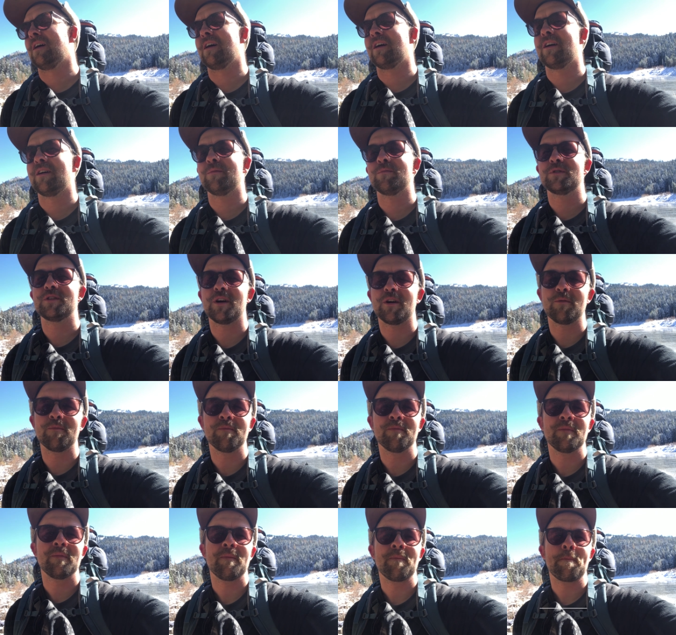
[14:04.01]
Um, so
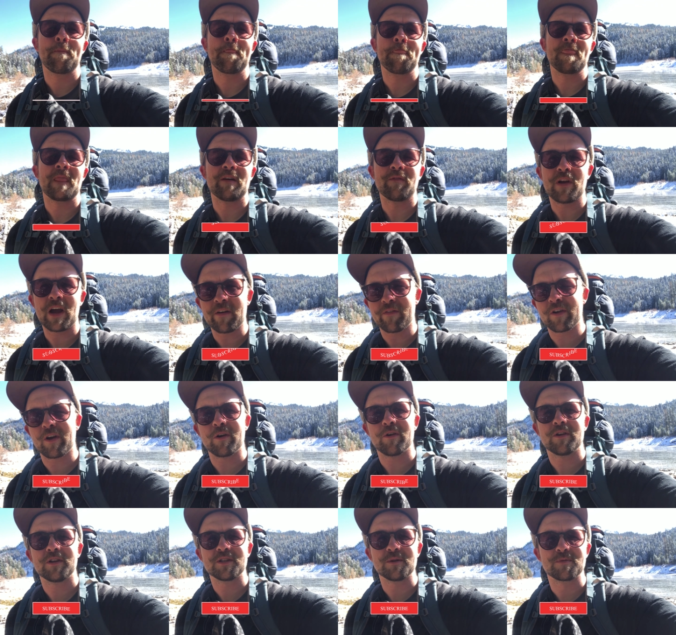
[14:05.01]
if you haven't
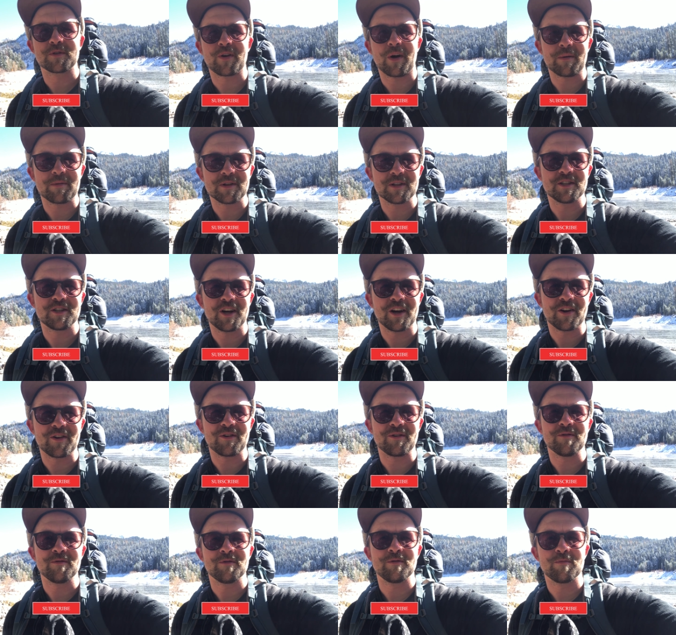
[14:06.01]
already subscribed to the
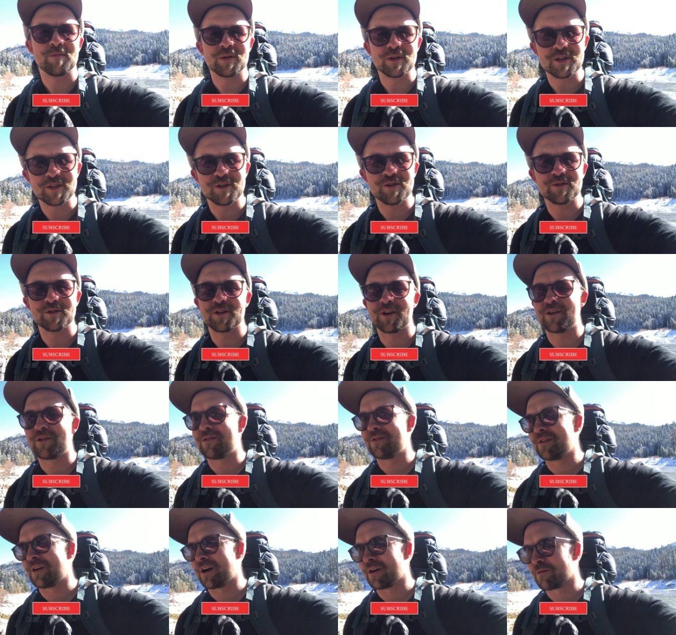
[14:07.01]
channel, please do so.
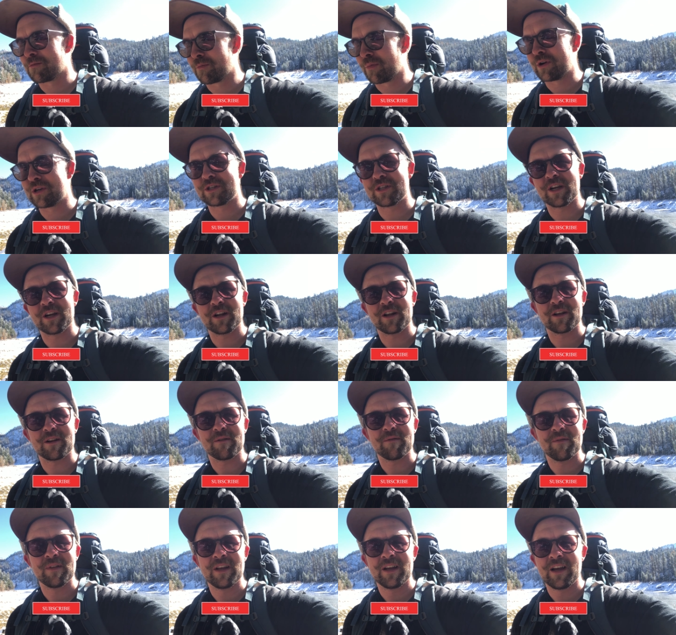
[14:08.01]
I would appreciate it.
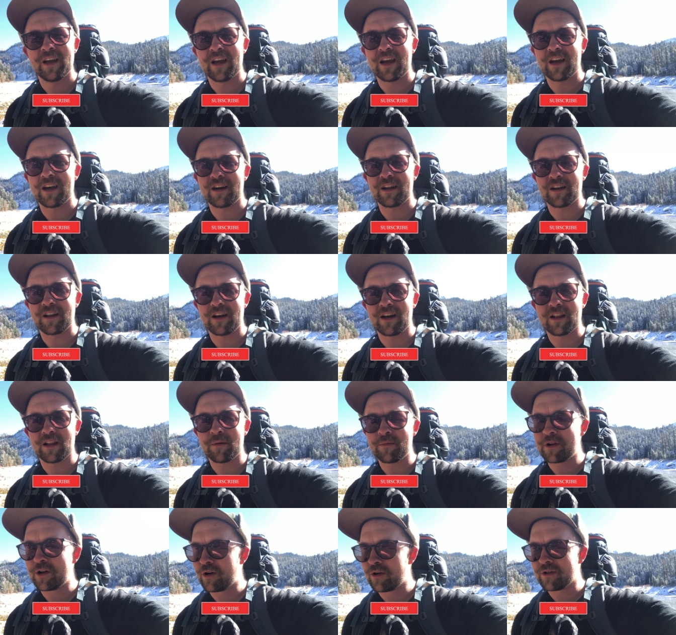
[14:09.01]
And uh, let
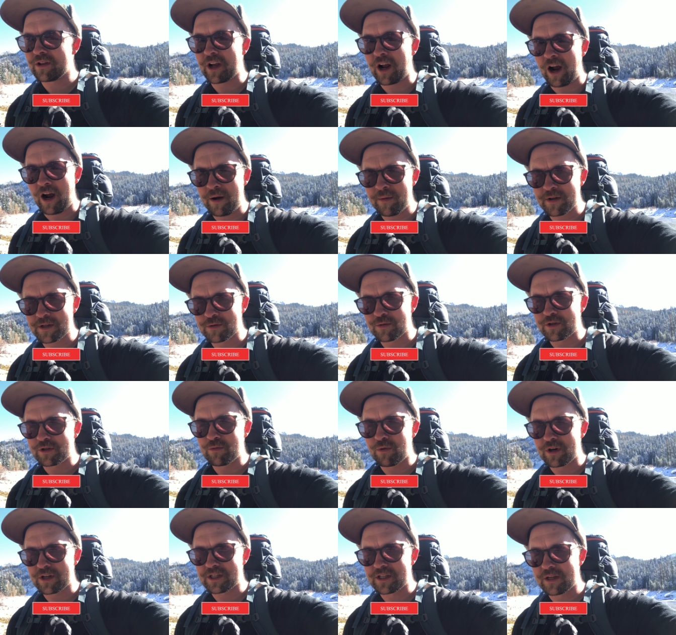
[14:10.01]
me know in the comments what you
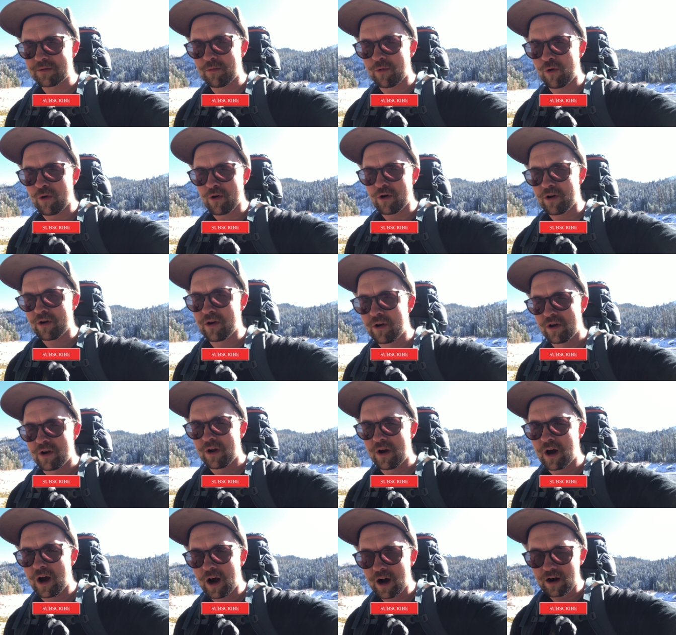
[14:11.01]
want to see more
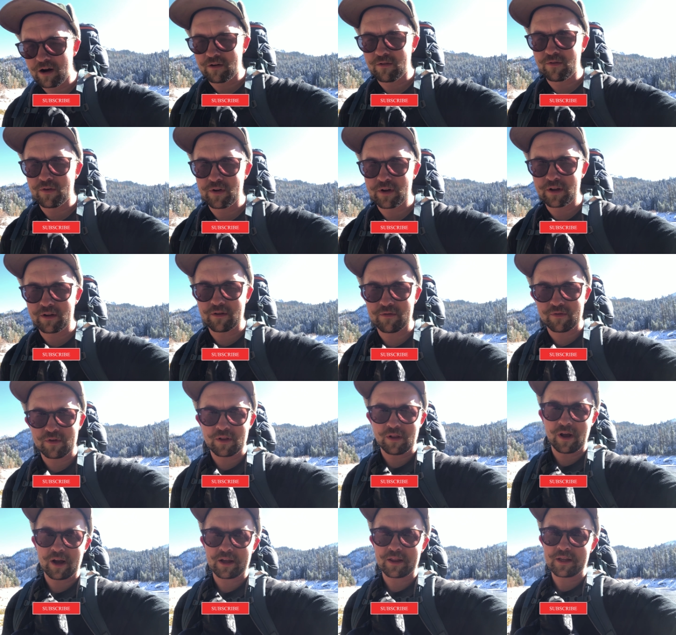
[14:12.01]
of if you
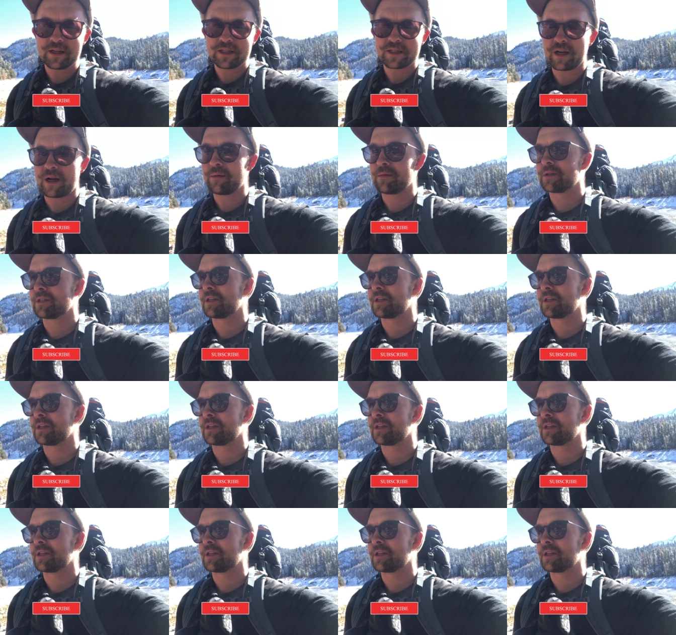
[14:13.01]
like this type of